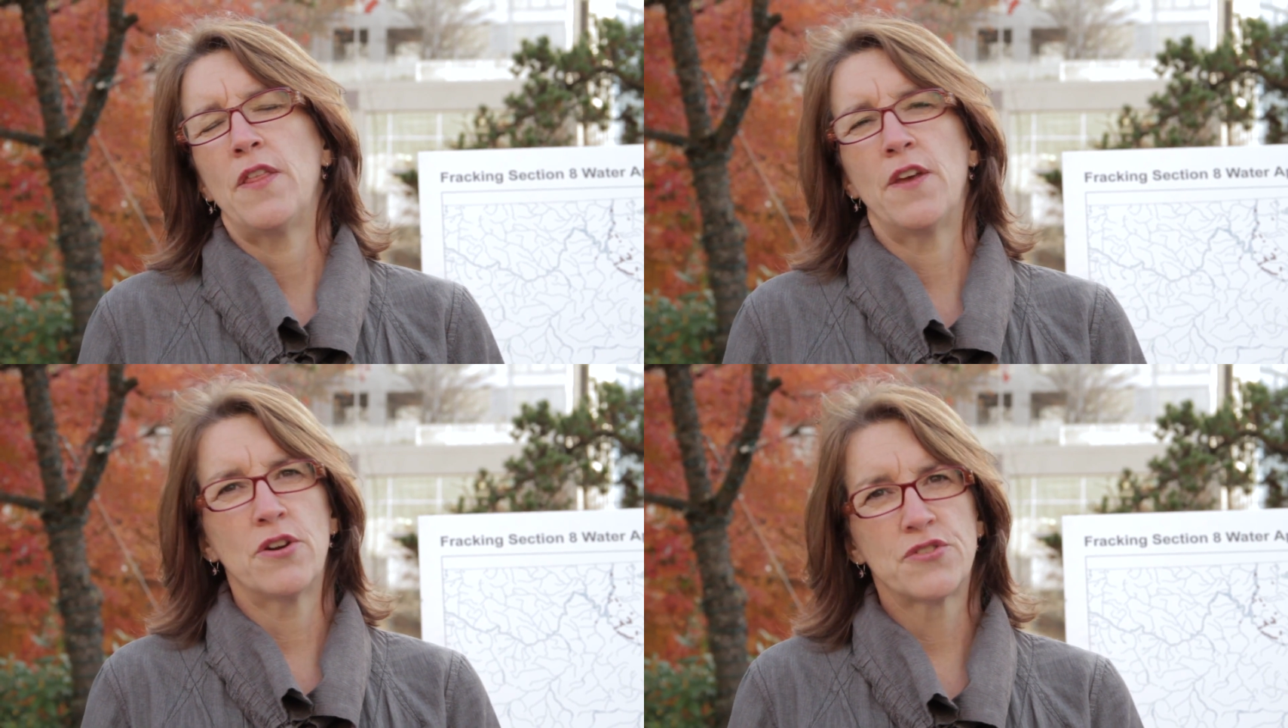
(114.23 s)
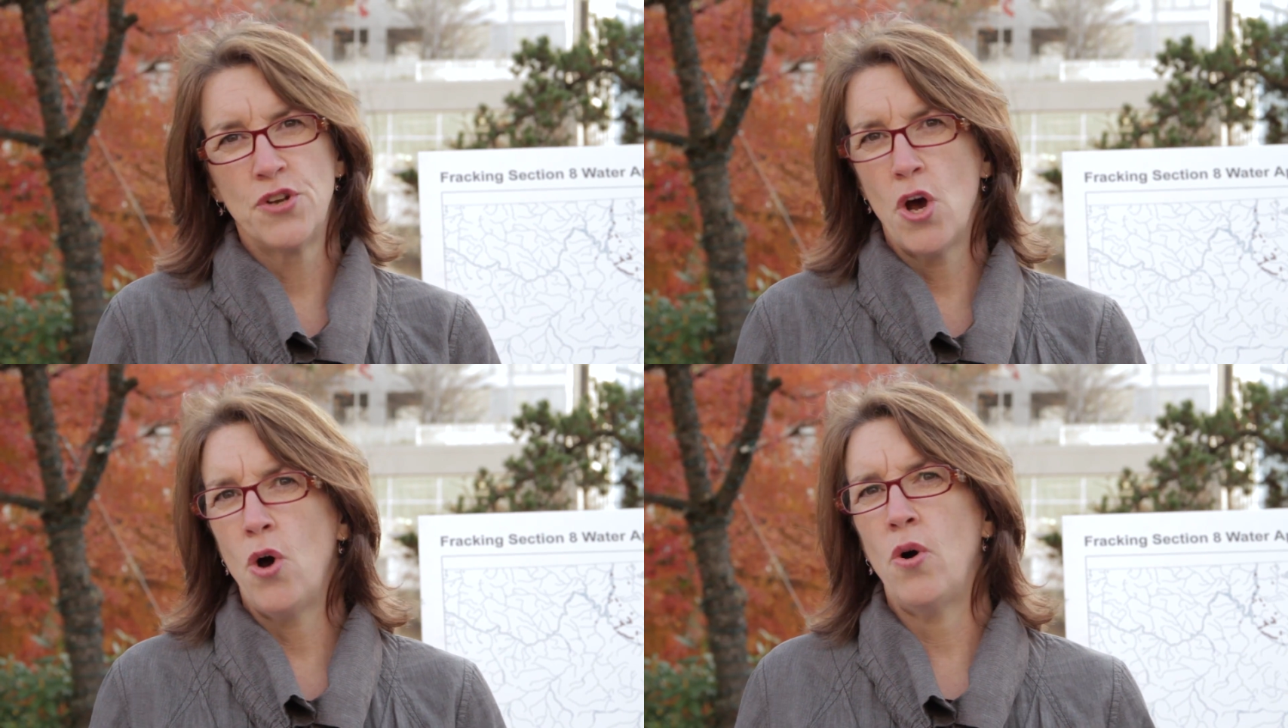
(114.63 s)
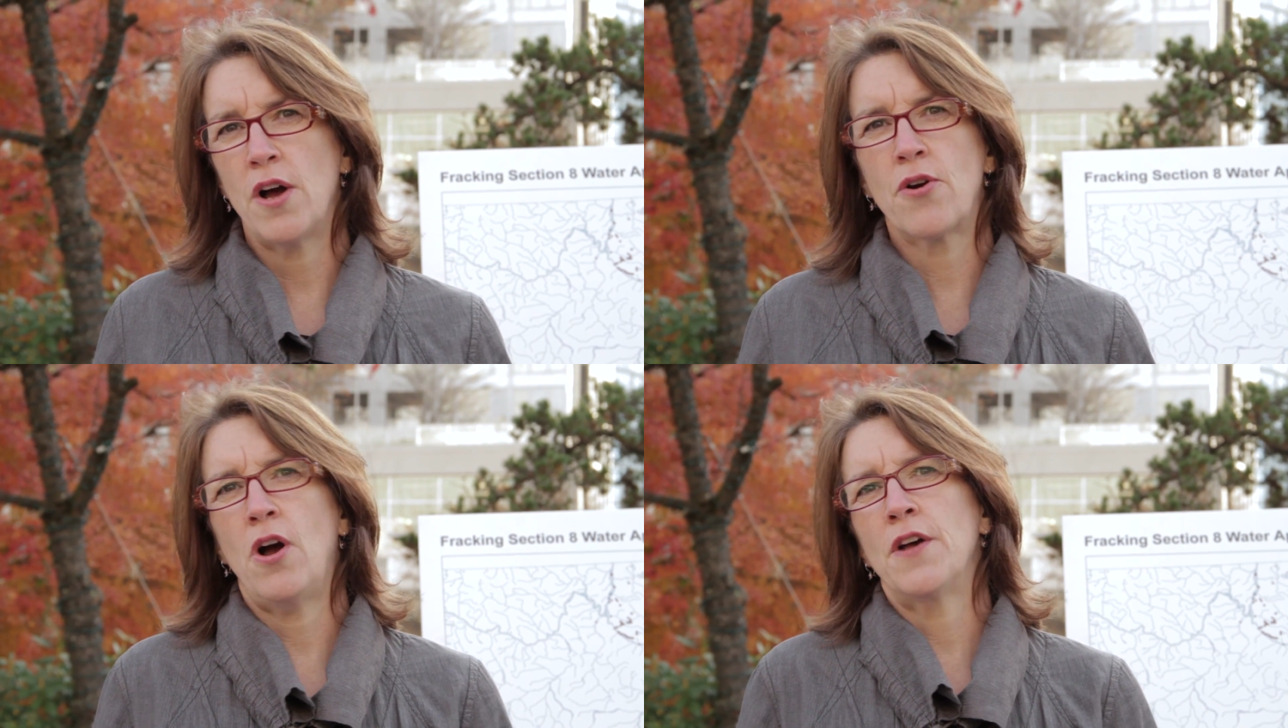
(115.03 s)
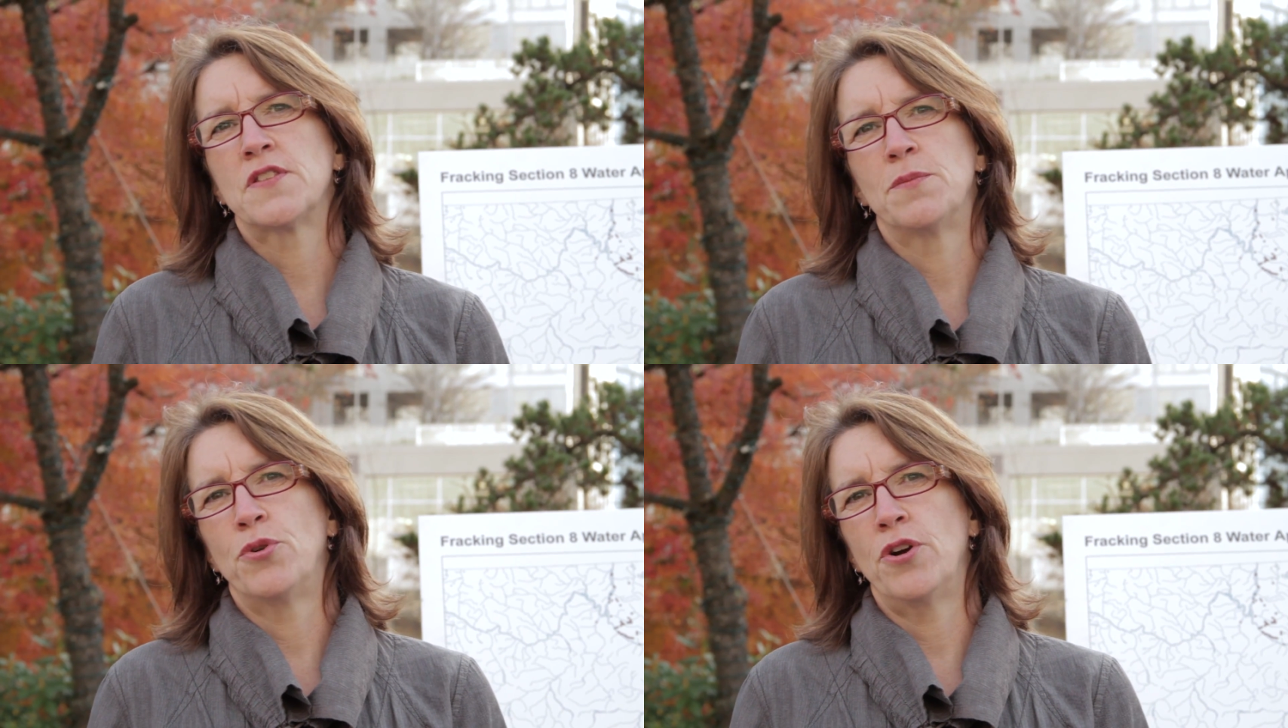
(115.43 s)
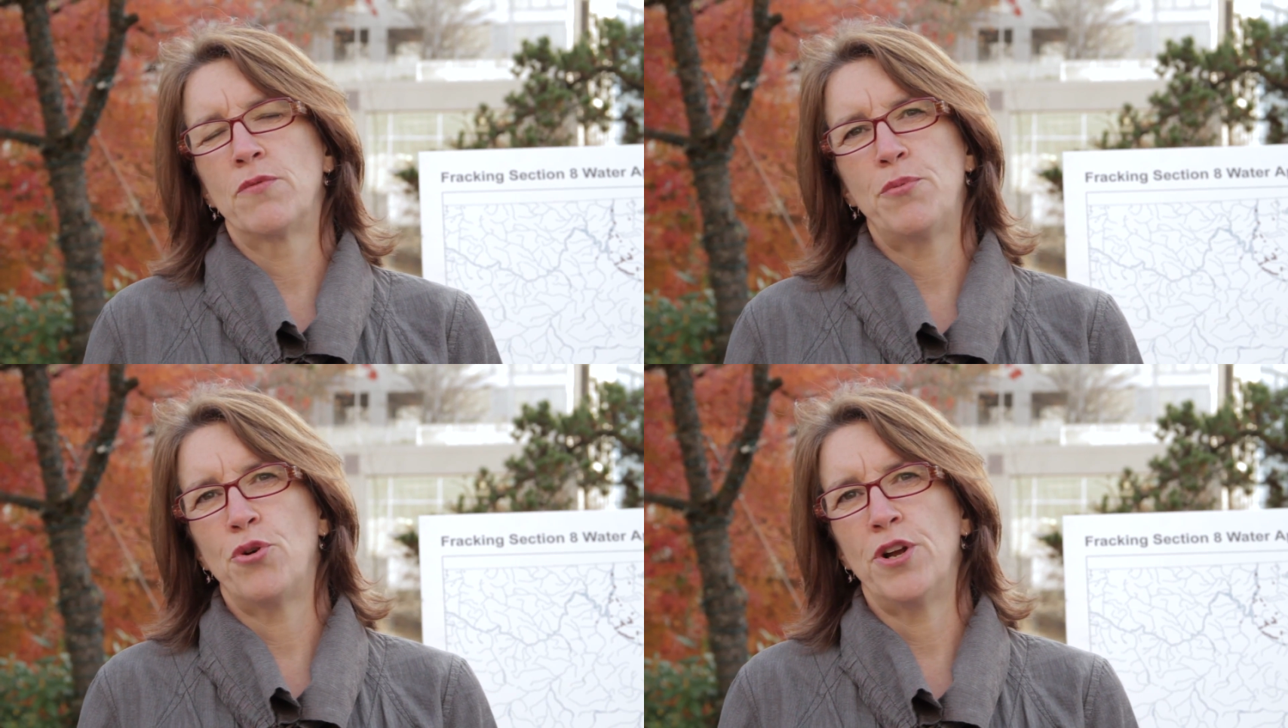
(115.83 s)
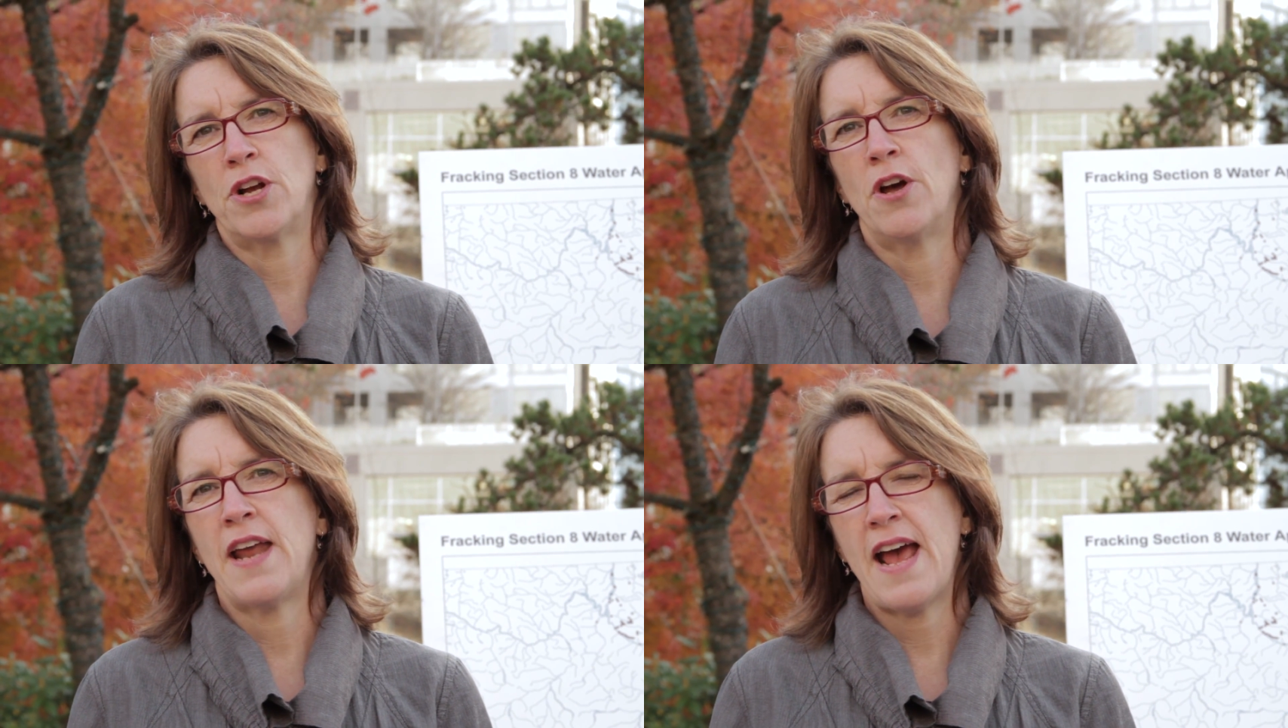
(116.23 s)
there is no across-the-board reporting on